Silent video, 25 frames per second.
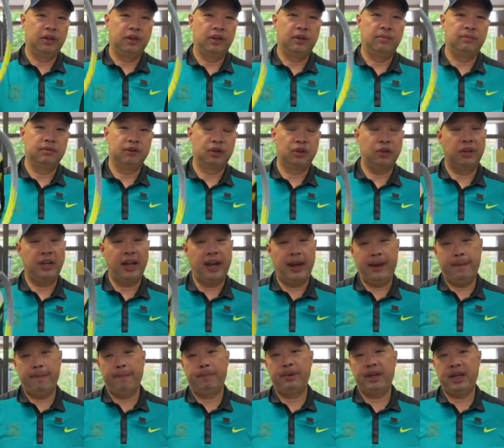So the
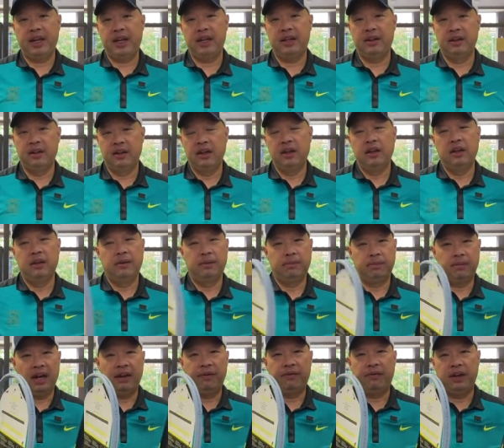MP,
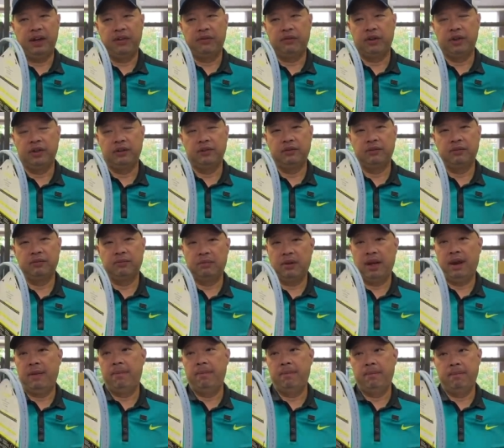my favorite
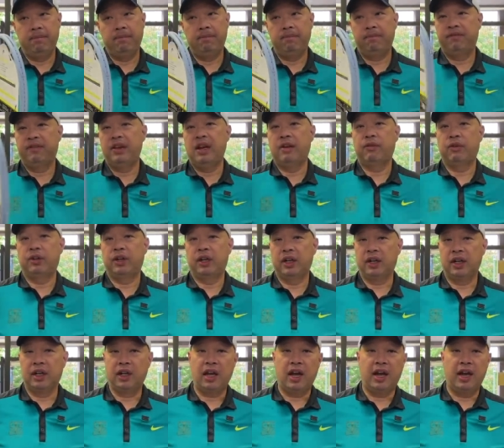in
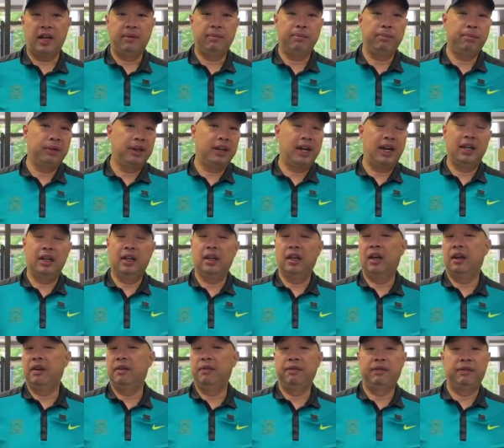the line, but I
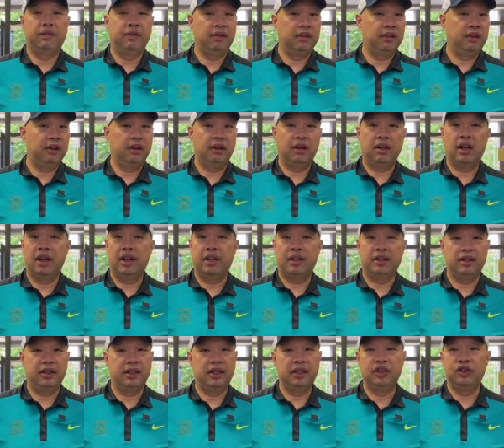love the
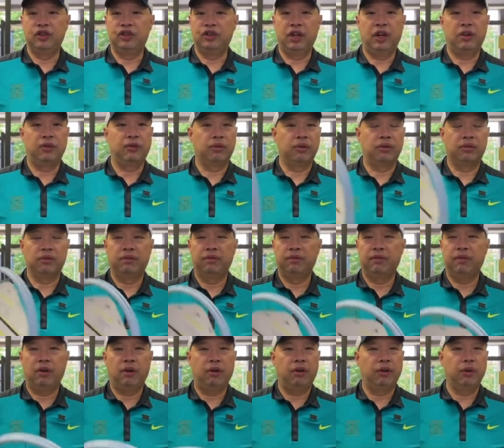line in general,
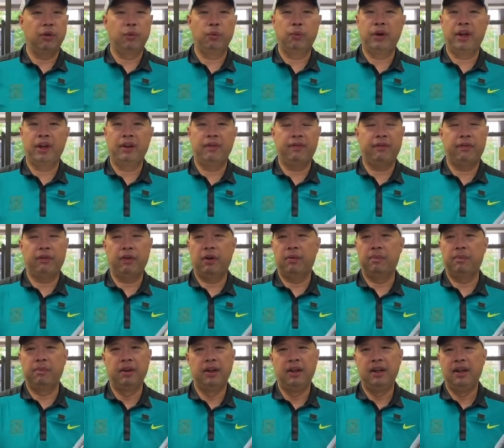all the way
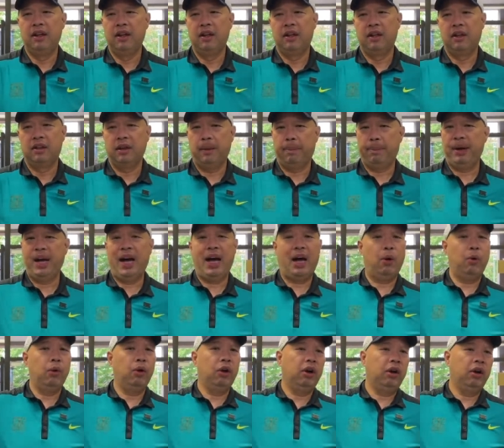from the
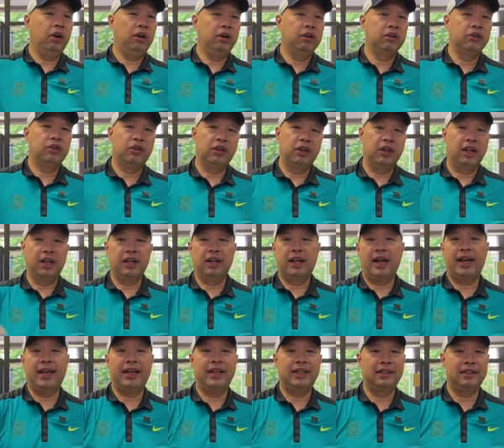power to the
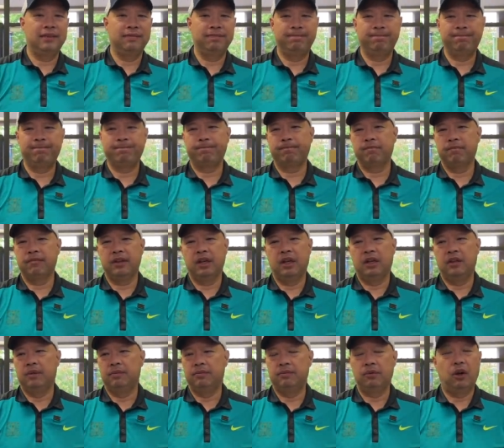light,
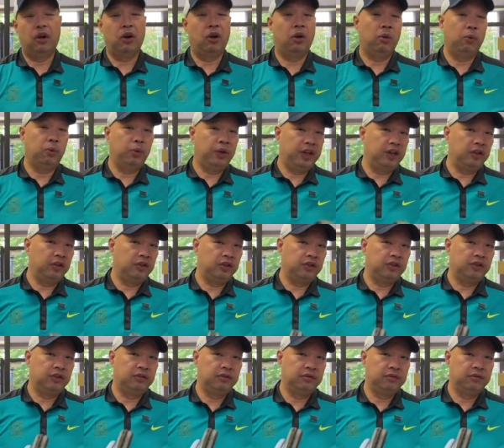all
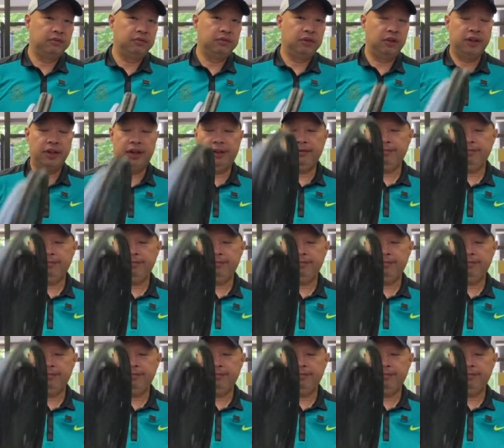winners. Okay.